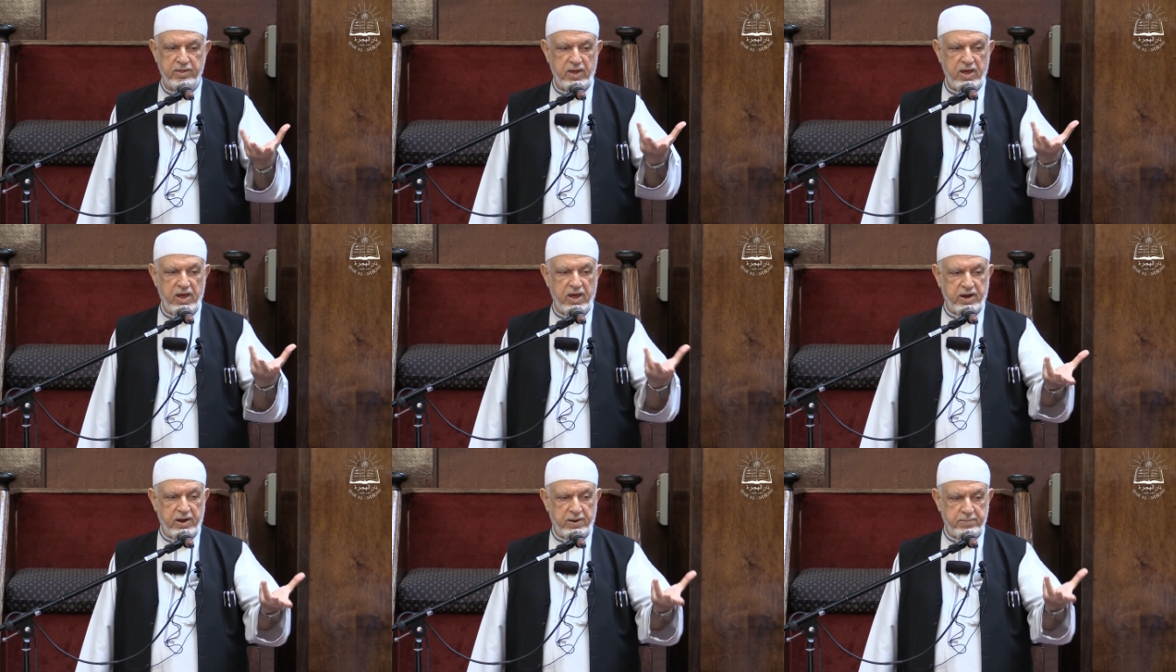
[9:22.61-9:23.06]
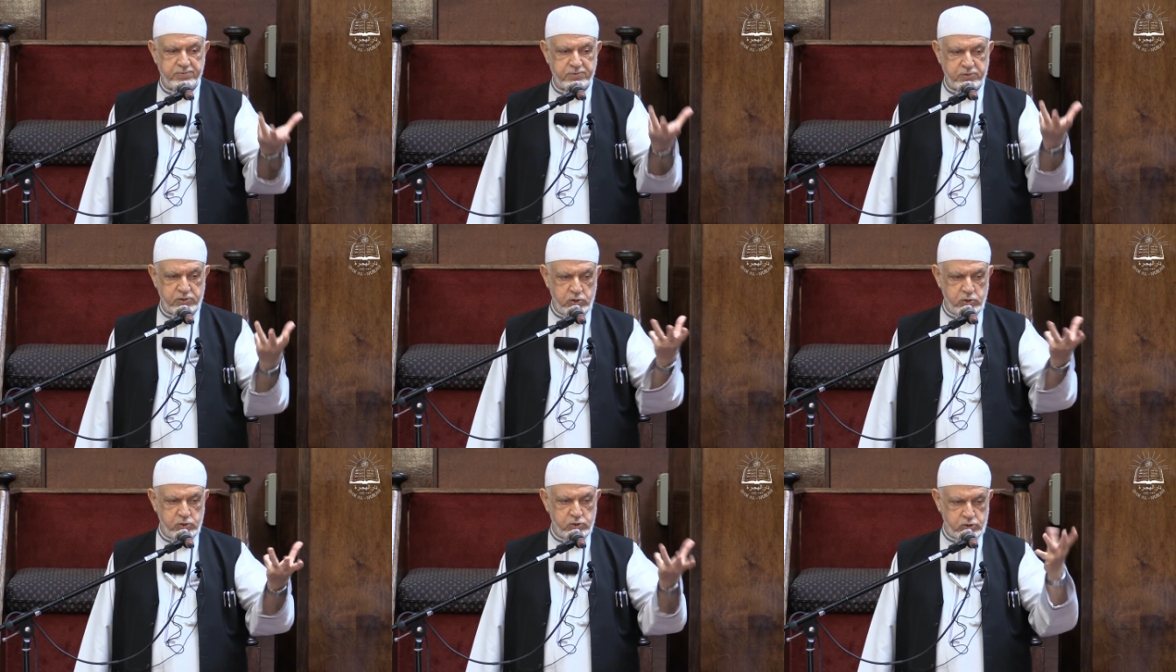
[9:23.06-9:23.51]

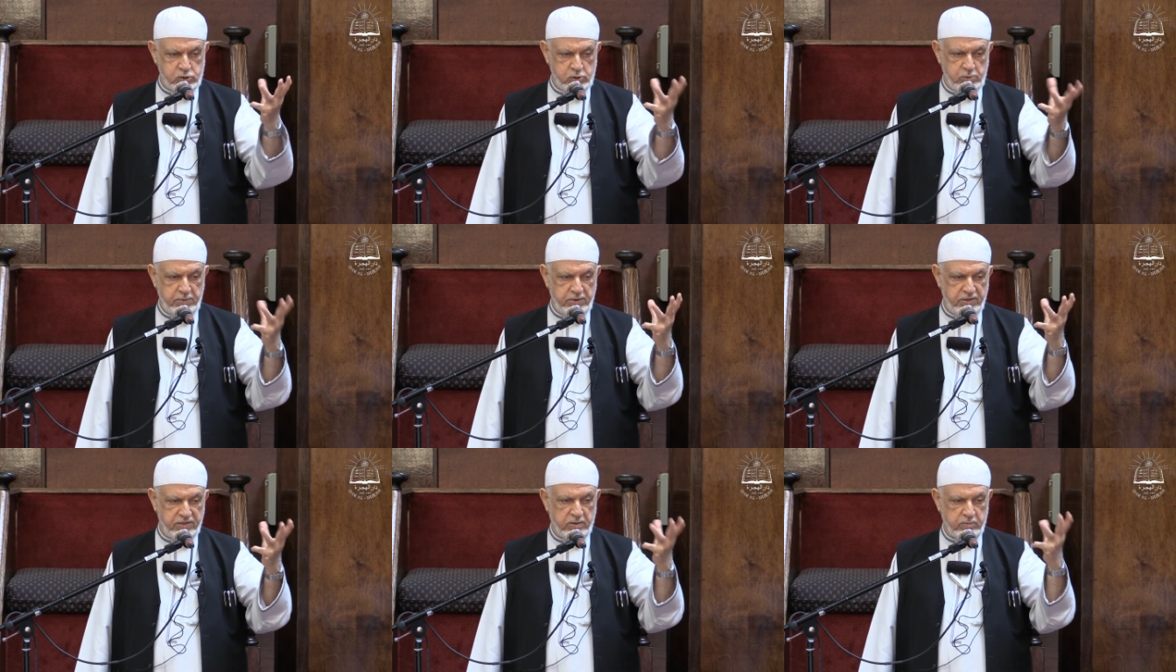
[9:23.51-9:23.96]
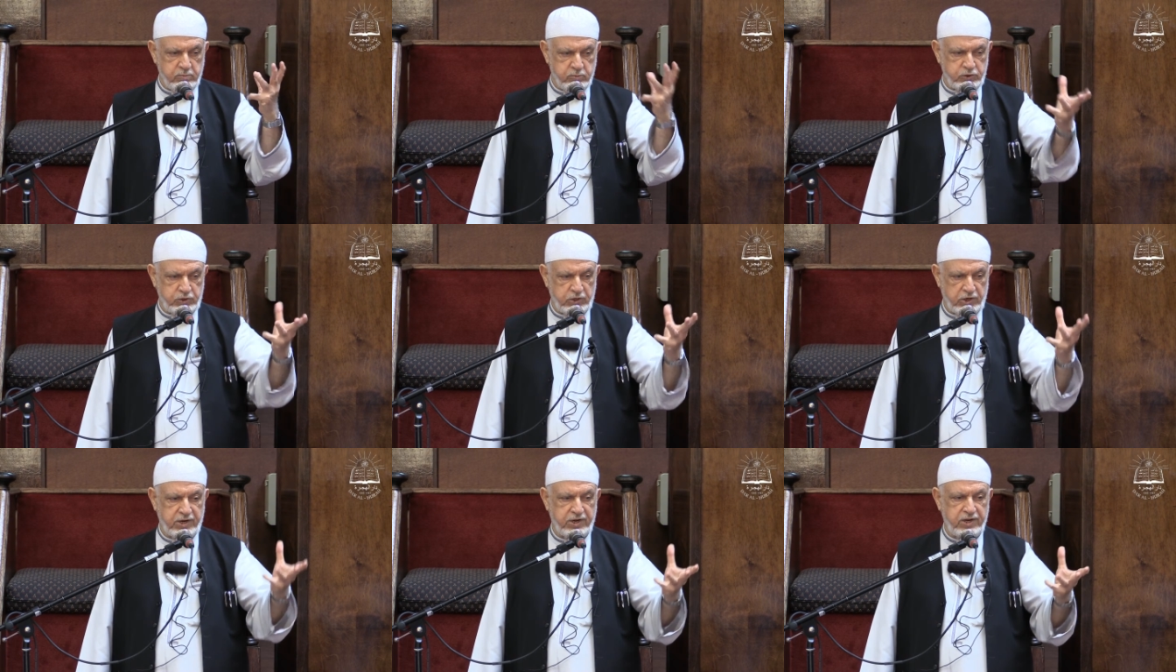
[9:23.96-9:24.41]
Arabs used to be the
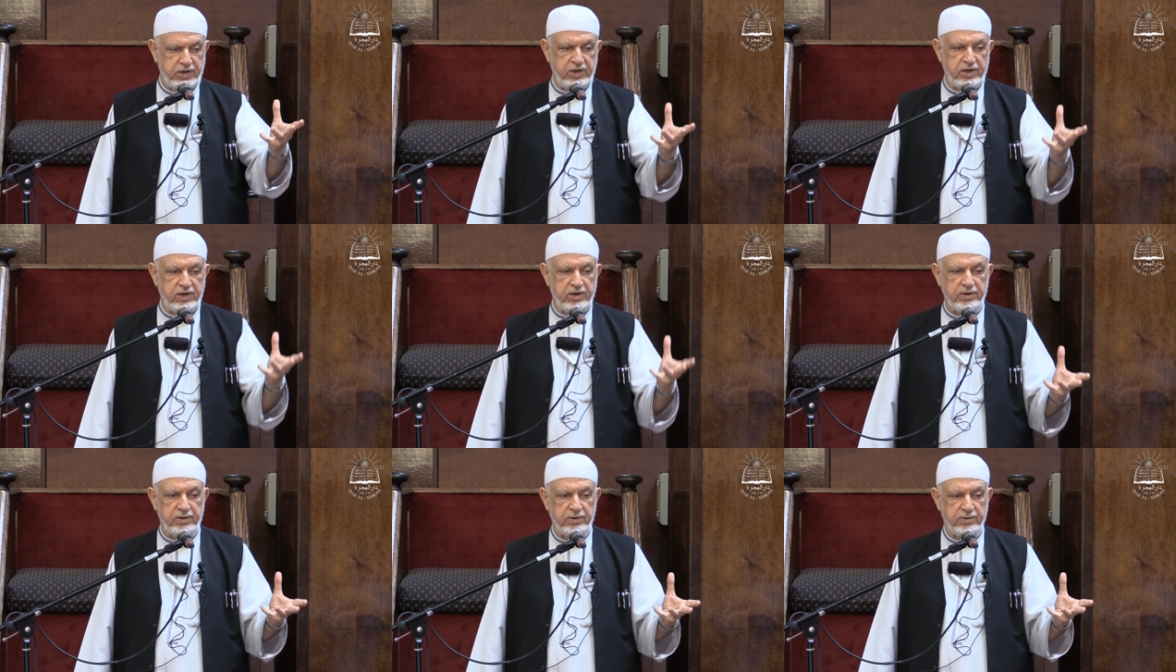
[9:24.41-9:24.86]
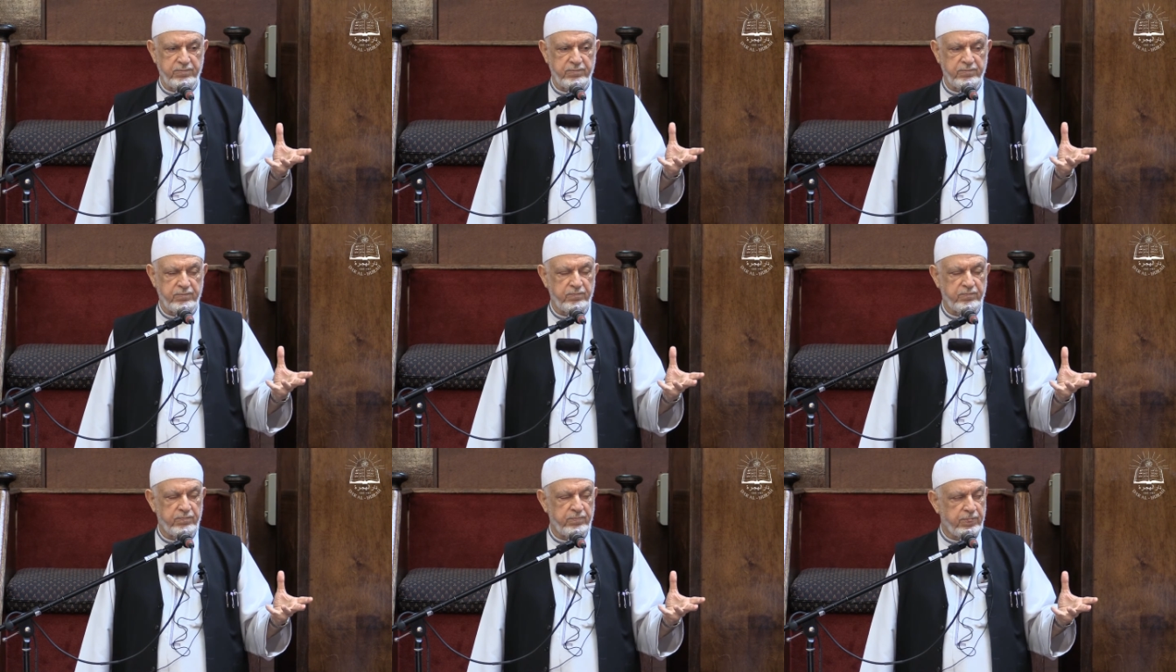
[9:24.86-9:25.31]
mushrikeen,
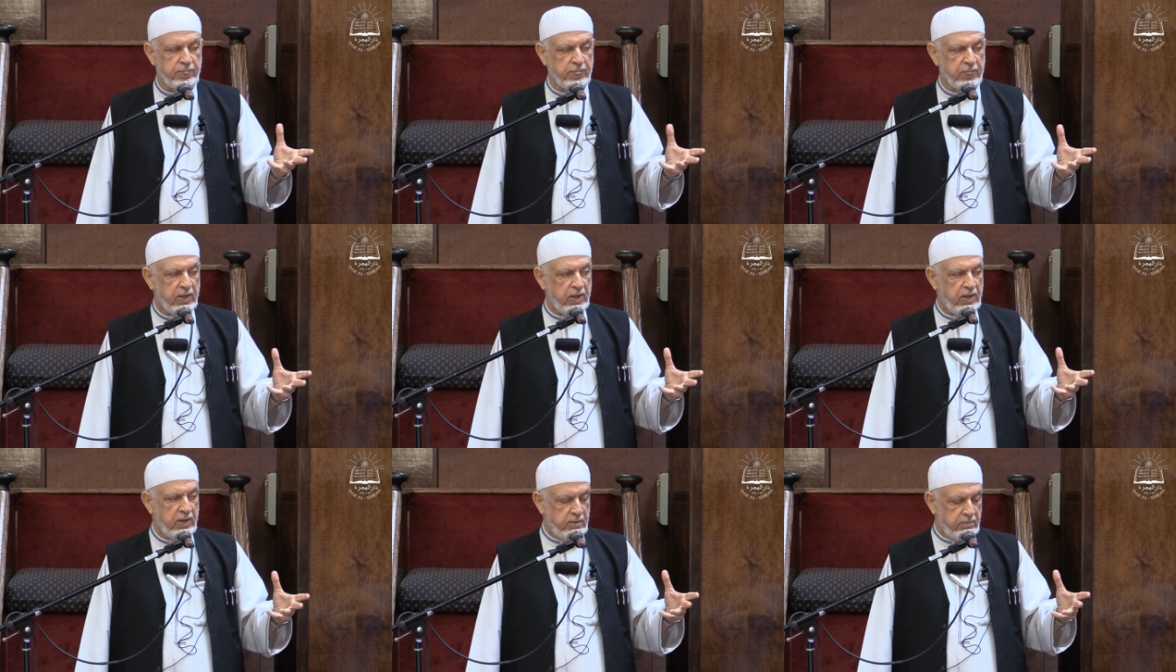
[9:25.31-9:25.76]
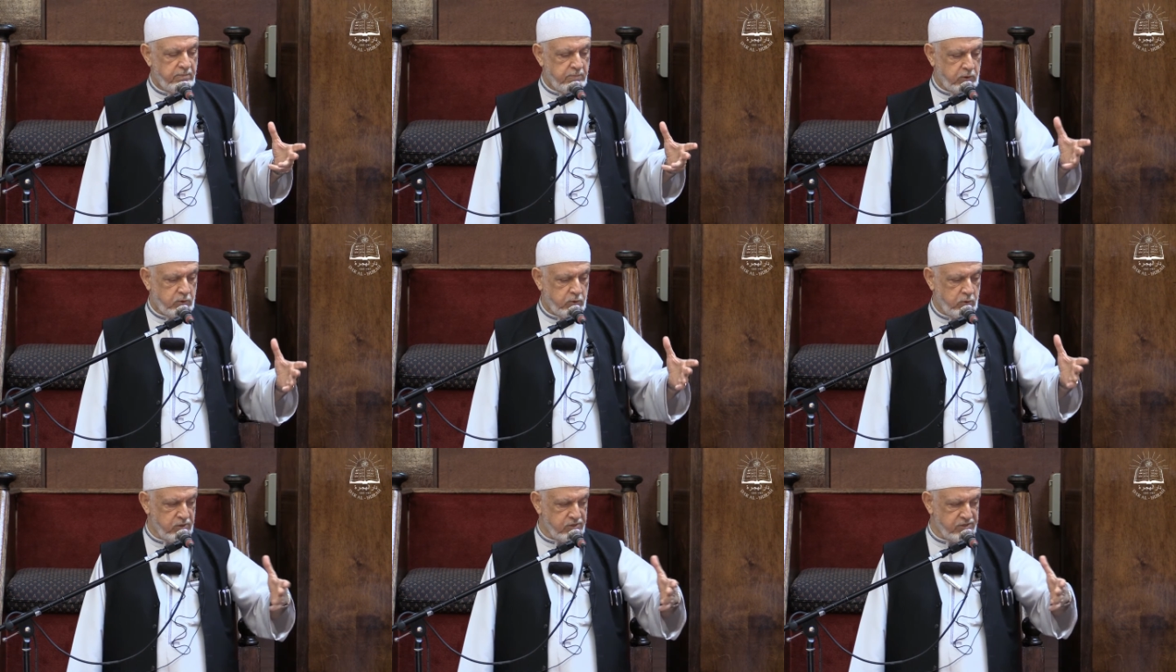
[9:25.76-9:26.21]

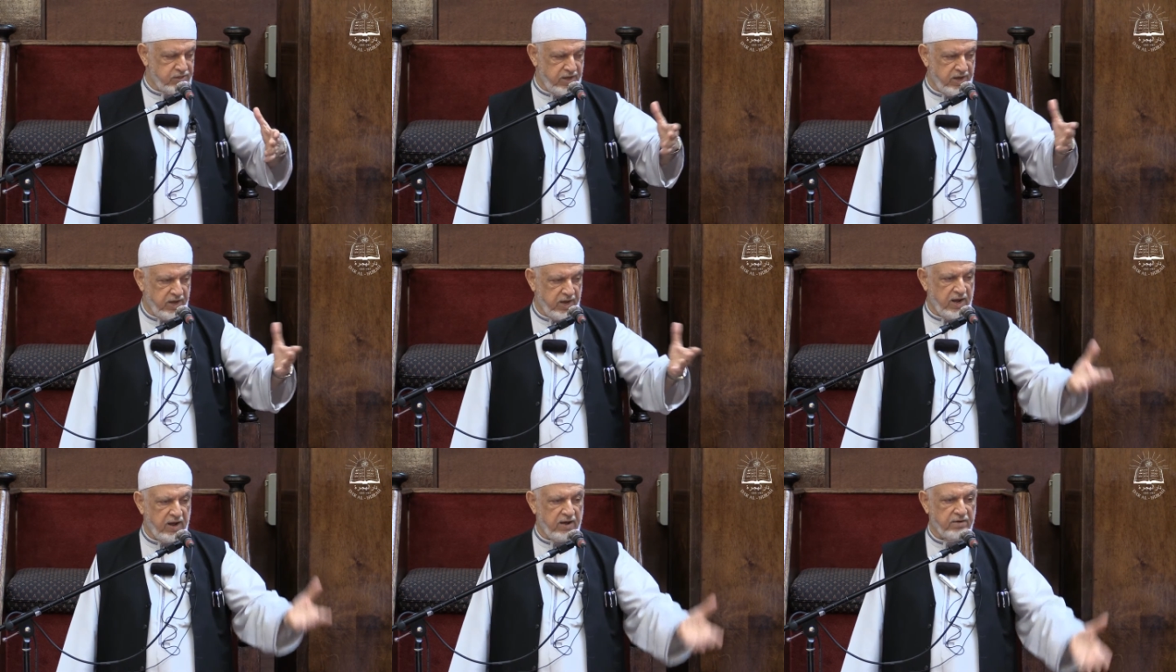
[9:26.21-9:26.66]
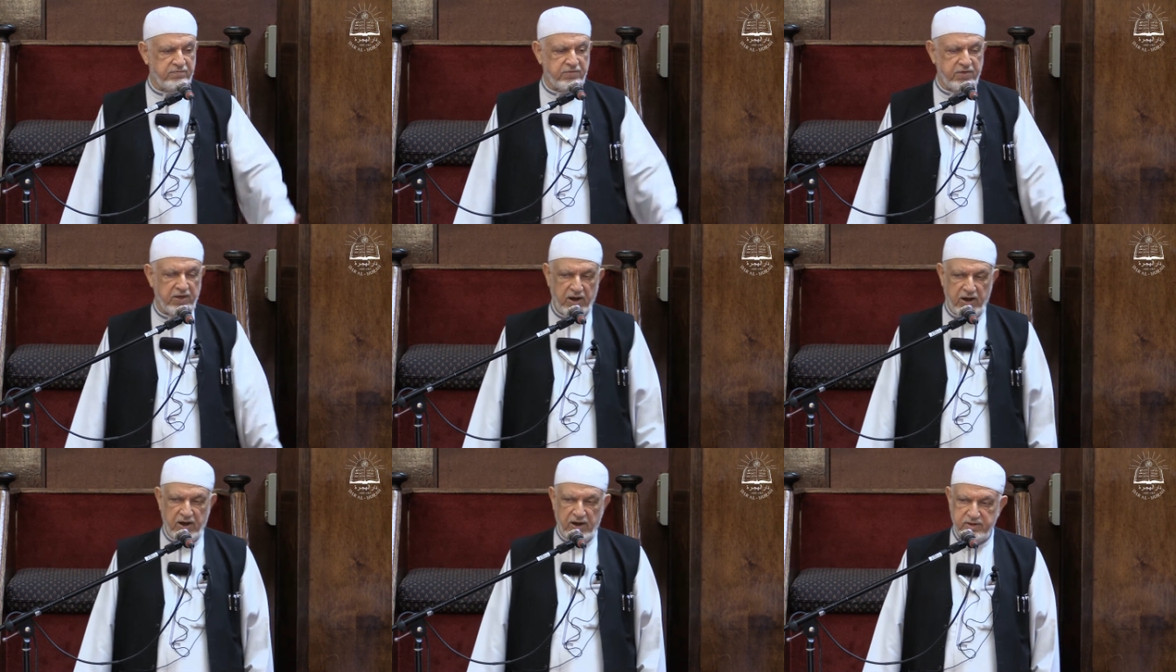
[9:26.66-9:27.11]
because they have
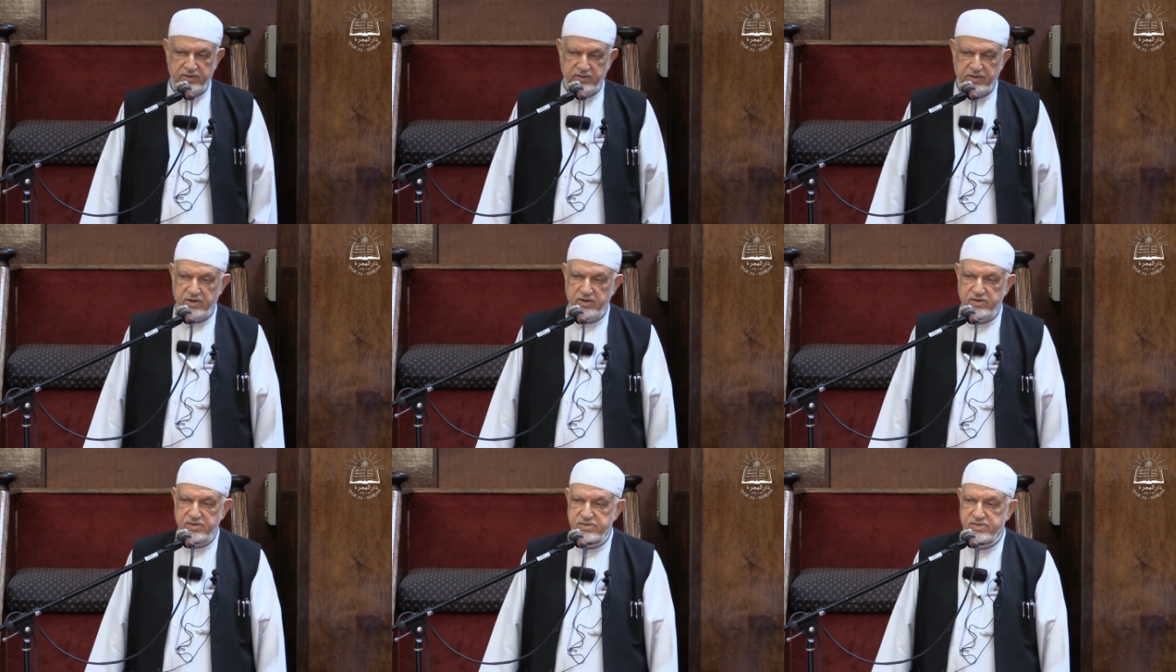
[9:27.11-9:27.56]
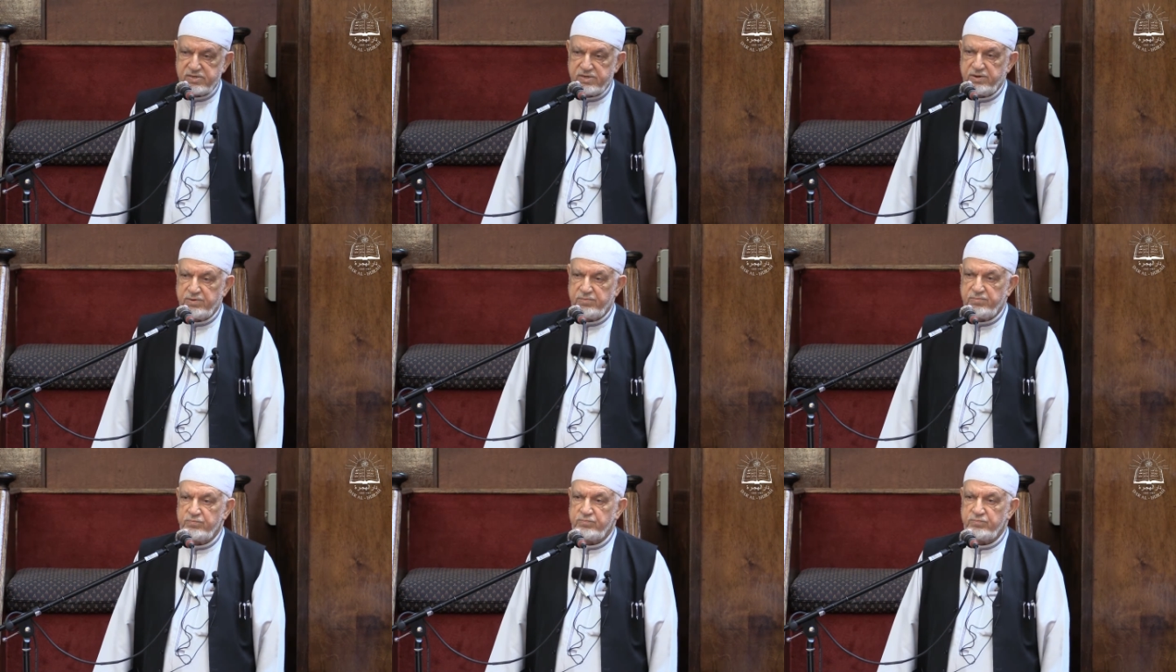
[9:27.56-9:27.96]
the idols.